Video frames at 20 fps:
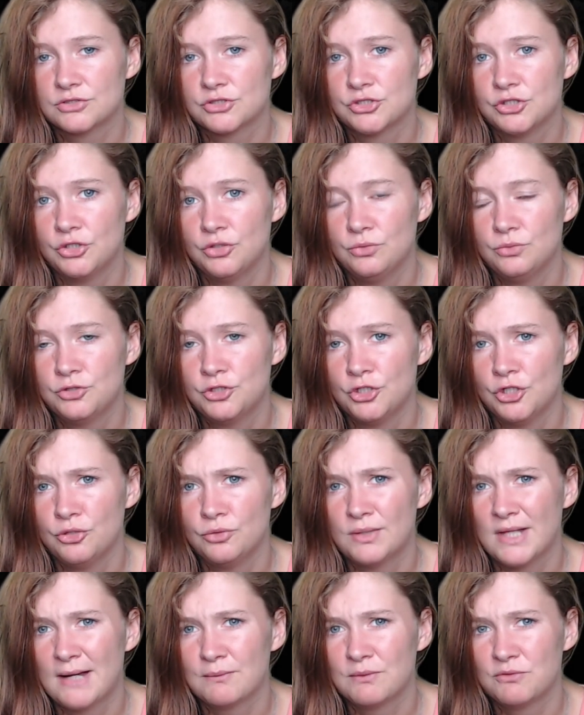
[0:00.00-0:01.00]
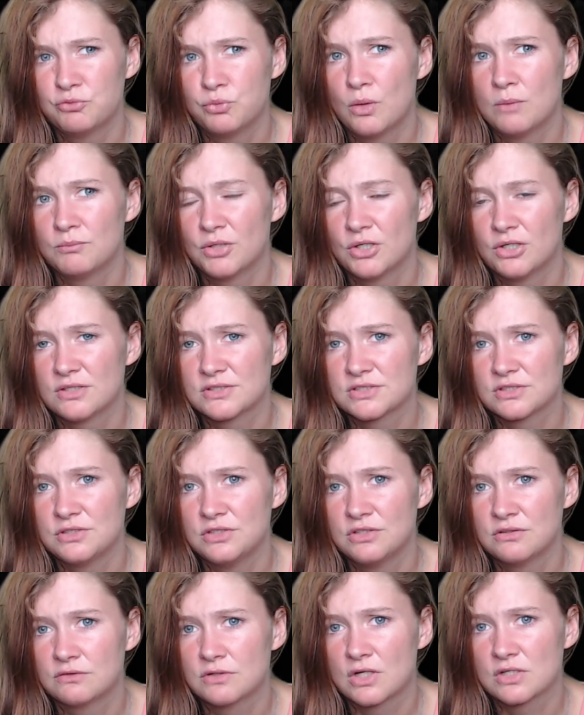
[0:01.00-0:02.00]
to do that with one person.
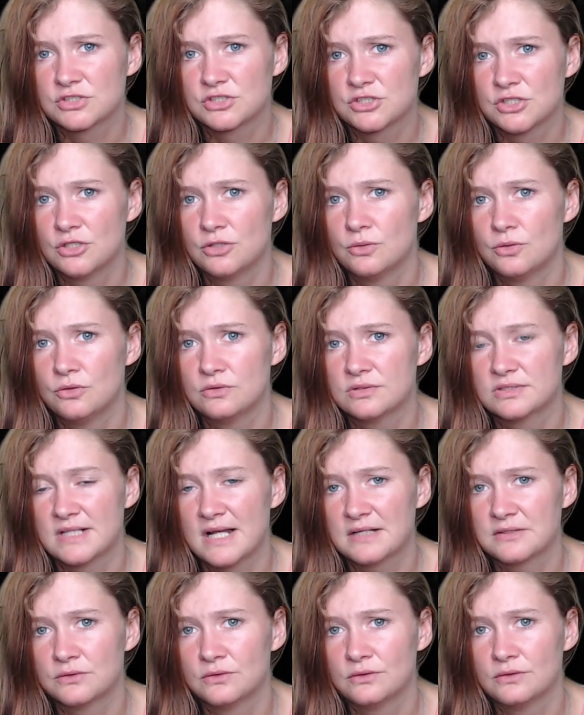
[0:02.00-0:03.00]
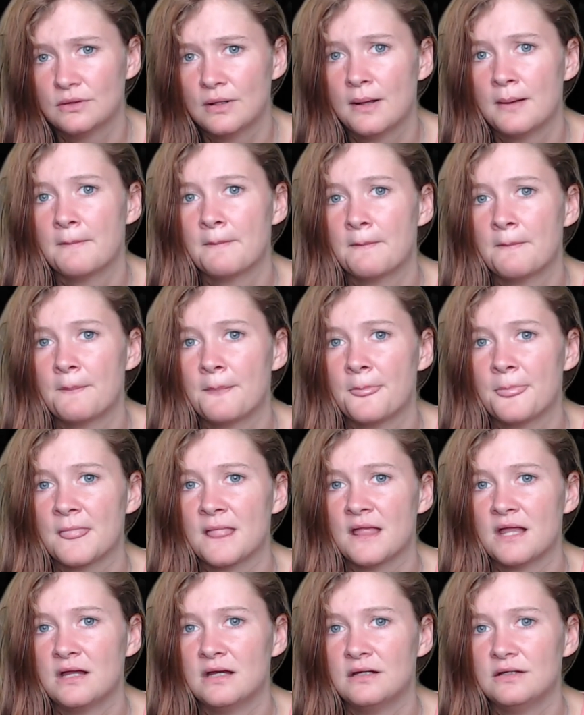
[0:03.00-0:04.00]
You've got Sue, who's an adult,
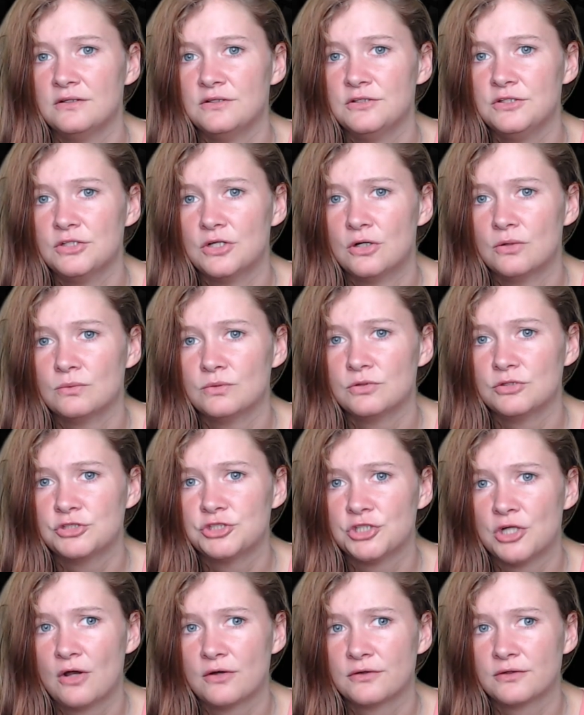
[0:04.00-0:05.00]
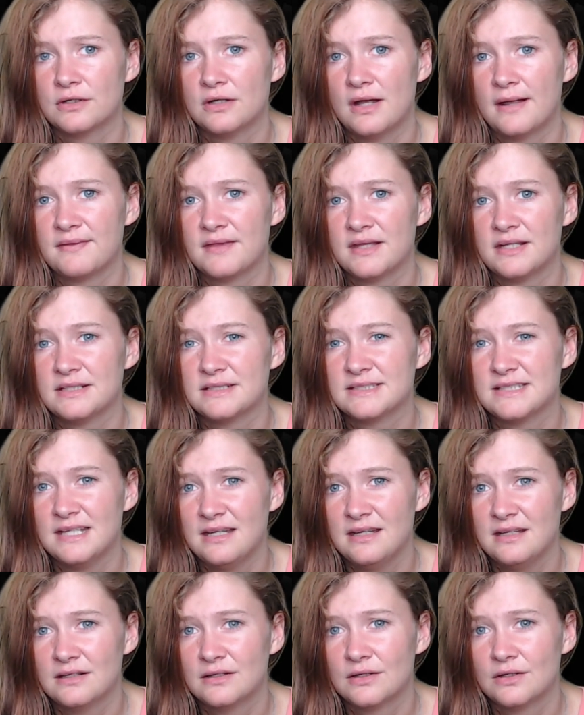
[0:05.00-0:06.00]
you know, John, and then
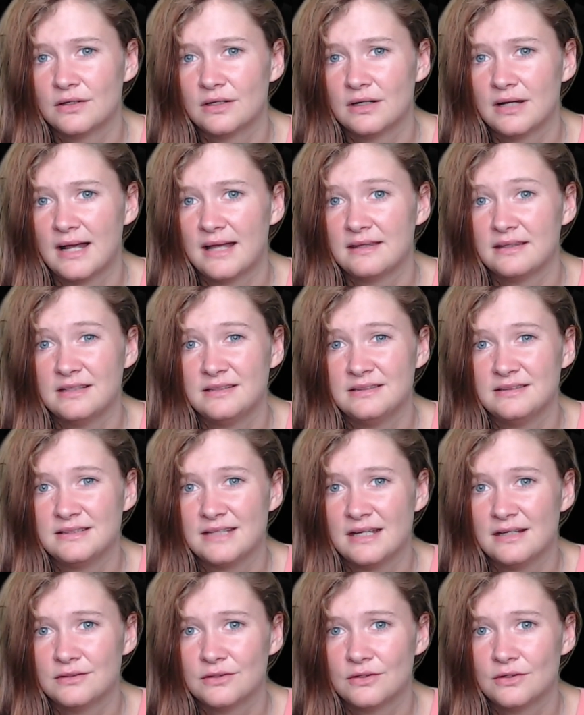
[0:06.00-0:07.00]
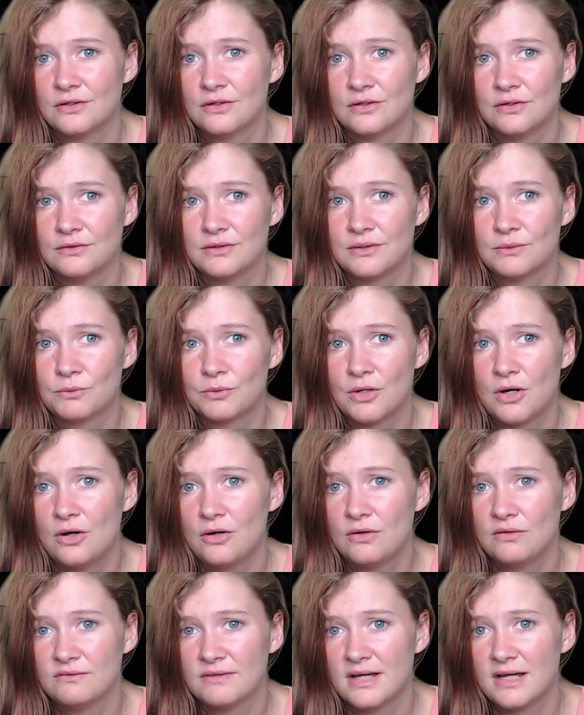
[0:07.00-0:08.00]
Tina, and then Dana. They were
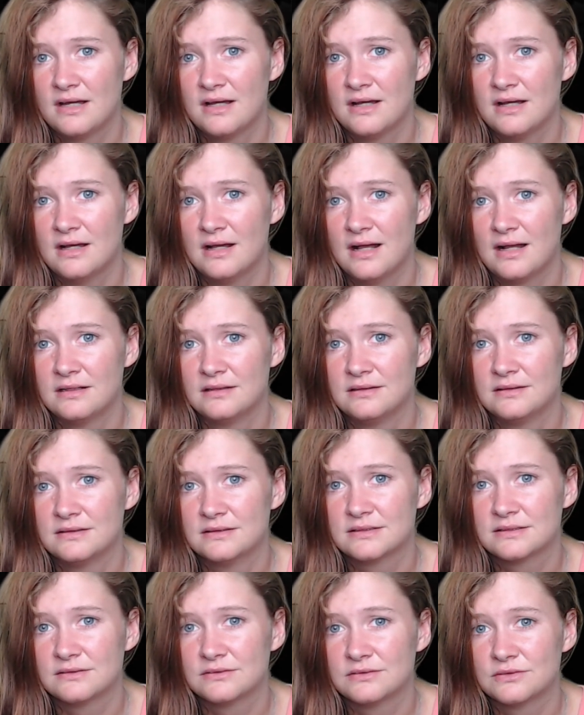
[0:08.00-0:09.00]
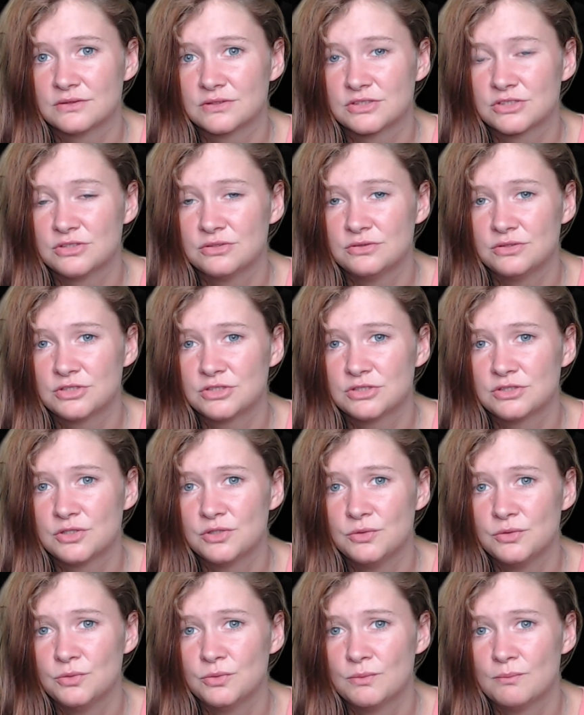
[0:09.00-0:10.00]
all there, and to
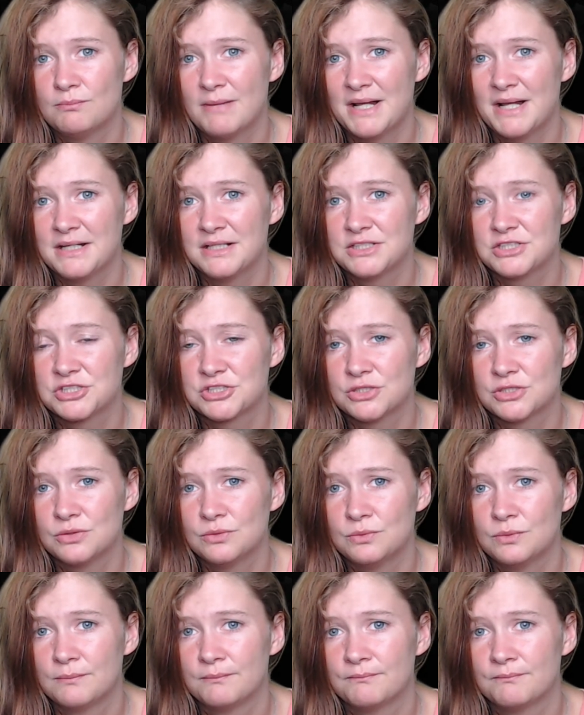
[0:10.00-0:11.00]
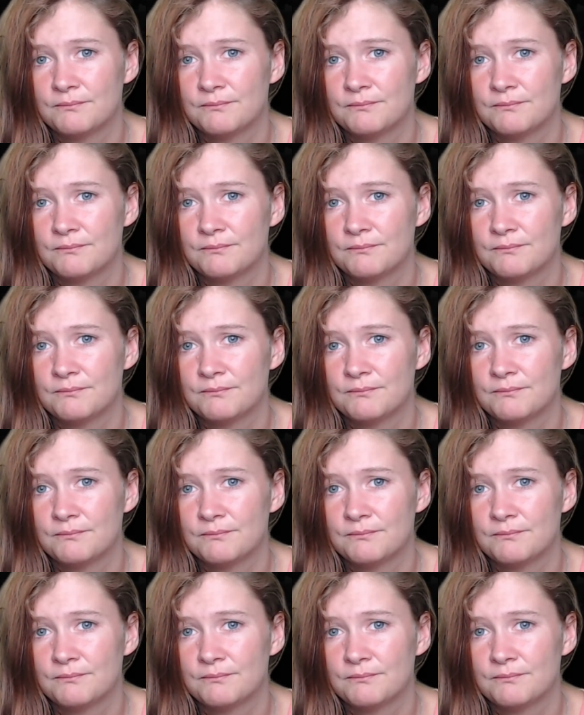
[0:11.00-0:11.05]
to manage to